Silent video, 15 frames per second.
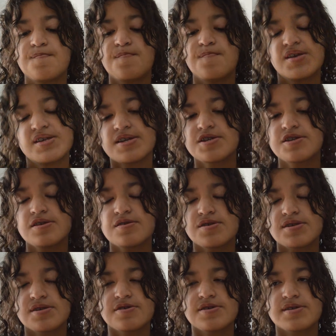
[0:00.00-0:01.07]
Essentially,
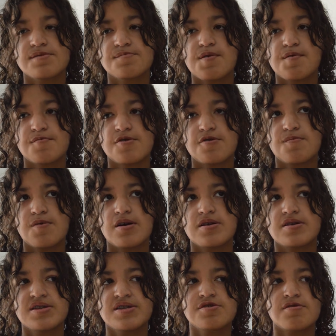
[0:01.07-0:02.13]
the series is about
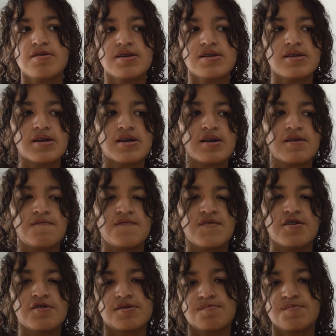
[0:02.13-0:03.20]
Murderbot, and he's trying to kind of
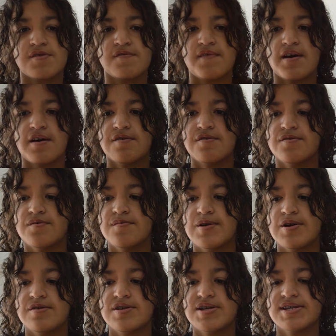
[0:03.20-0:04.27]
figure some stuff out
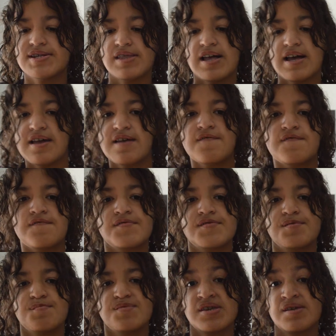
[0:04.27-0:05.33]
about his life,
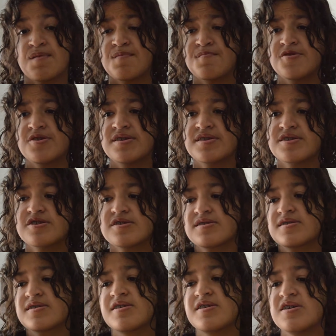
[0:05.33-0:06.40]
some missing memories,
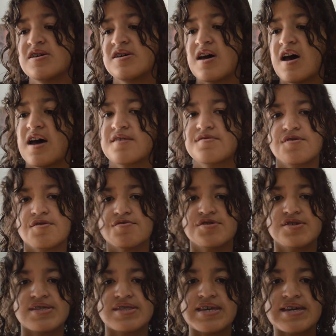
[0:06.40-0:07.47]
just, I don't know,
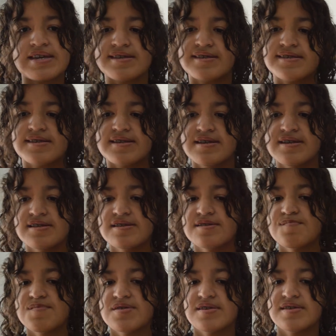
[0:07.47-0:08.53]
just things, and he ends
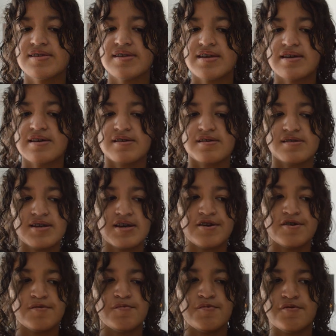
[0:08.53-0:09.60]
up in these
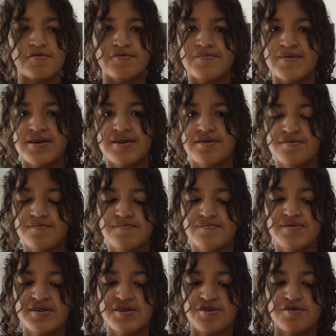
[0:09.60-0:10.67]
terrible random
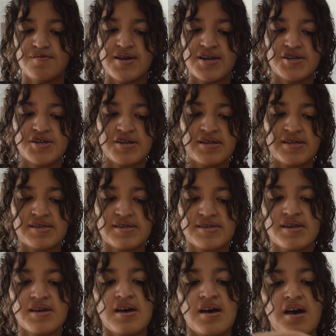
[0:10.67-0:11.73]

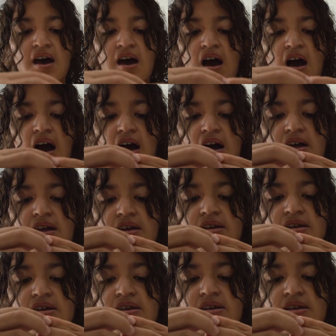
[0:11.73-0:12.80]
situations.
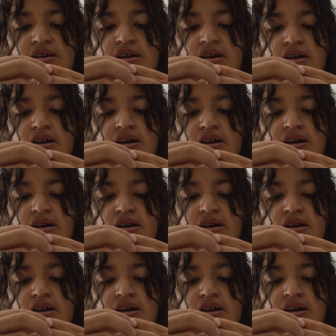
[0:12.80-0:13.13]
I